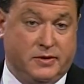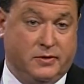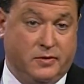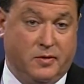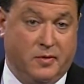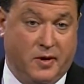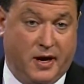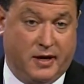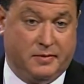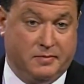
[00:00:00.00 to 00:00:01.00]

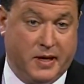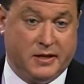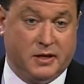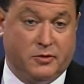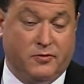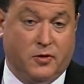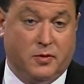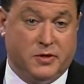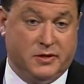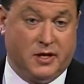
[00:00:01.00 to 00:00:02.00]
to make some
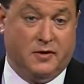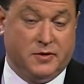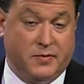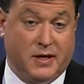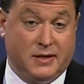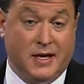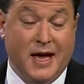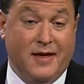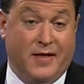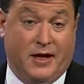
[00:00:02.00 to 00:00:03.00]
reforms and solve some things.
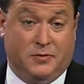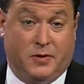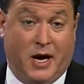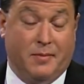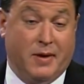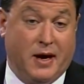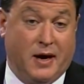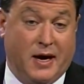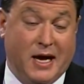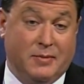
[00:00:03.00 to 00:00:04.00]
That's what I'm
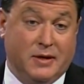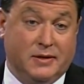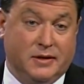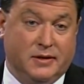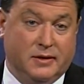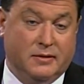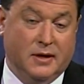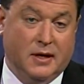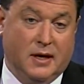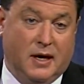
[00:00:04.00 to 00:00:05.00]
aiming to do.
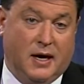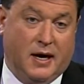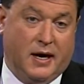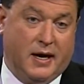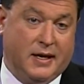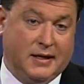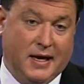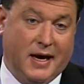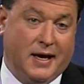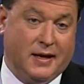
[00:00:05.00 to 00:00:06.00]
And
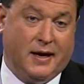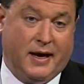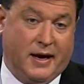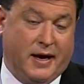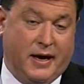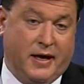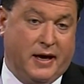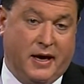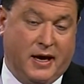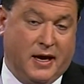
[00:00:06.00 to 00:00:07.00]
again,
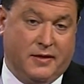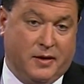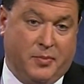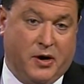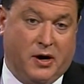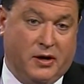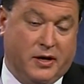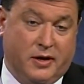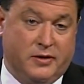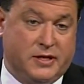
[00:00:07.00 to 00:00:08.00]
I think Paul and
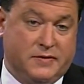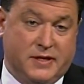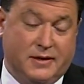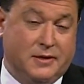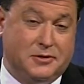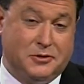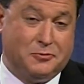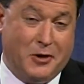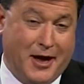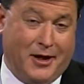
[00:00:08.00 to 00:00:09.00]
others have said this as
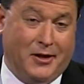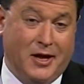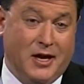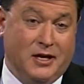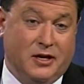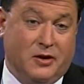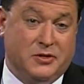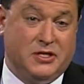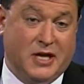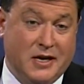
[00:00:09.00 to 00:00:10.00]
well. You know,
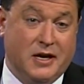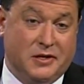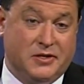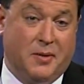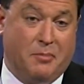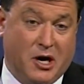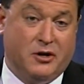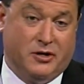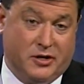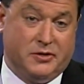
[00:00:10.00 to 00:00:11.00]
send us some
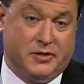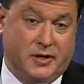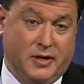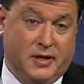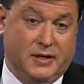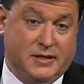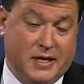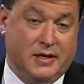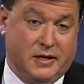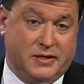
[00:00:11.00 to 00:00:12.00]
partners.
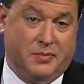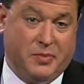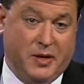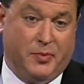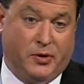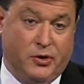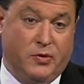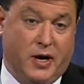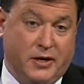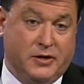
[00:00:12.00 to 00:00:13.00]
Send us some people
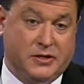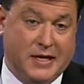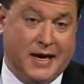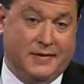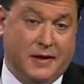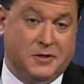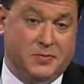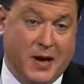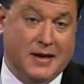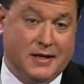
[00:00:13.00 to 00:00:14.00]
who understand that
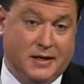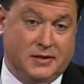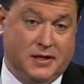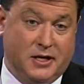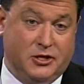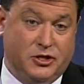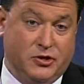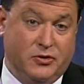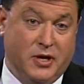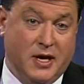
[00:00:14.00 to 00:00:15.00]
spending is the
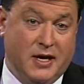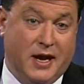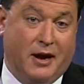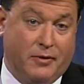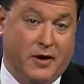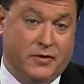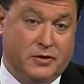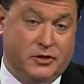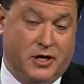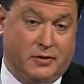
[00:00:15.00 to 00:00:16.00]
issue, not
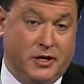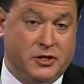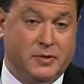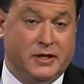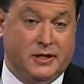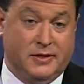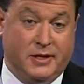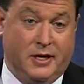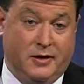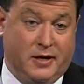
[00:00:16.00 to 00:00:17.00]
revenue generation. Because
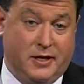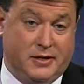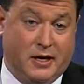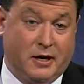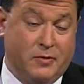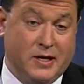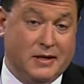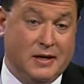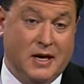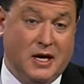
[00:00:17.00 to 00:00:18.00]
here it is, Eric. We
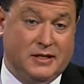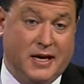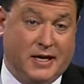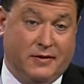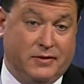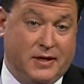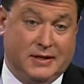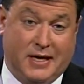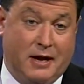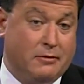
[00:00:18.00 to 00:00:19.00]
can take everything
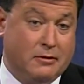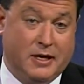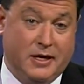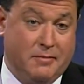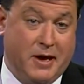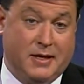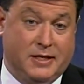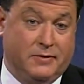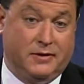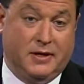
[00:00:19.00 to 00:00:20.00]
Todd Rokita makes,
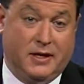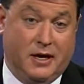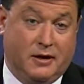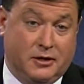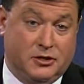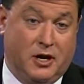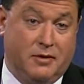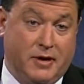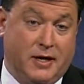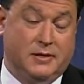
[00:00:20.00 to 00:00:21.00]
everything Eric
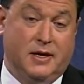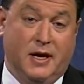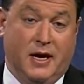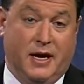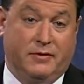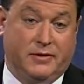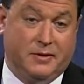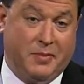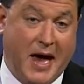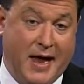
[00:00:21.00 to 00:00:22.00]
Shawn makes, everything
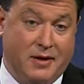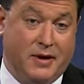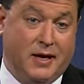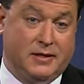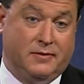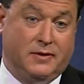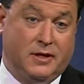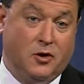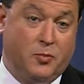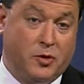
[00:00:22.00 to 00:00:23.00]
Patty makes,
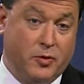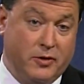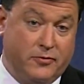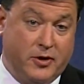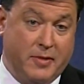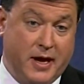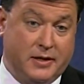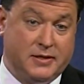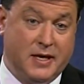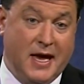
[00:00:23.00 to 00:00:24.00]
everything Oprah Winfrey
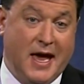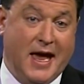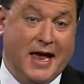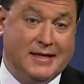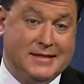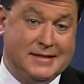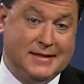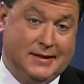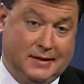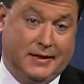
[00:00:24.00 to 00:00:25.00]
makes, and
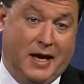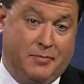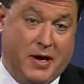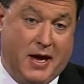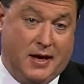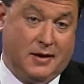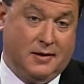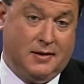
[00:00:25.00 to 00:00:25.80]
still not pay